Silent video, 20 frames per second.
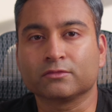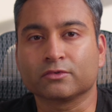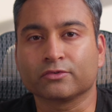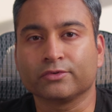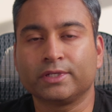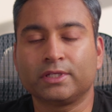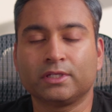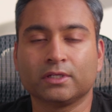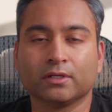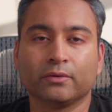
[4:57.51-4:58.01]

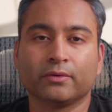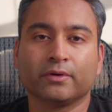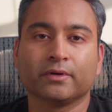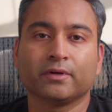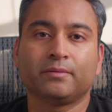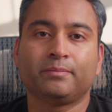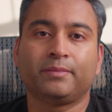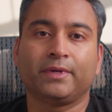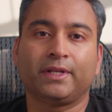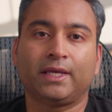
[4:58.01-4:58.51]
Greek
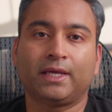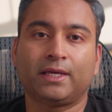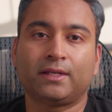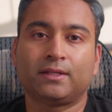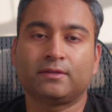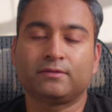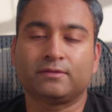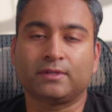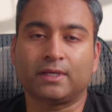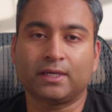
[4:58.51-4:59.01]
yogurt,
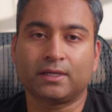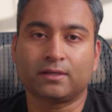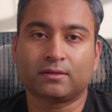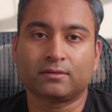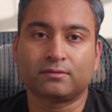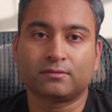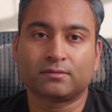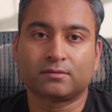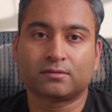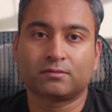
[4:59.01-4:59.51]
bananas,
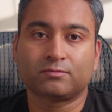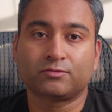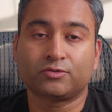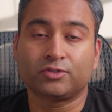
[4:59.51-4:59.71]
eggs,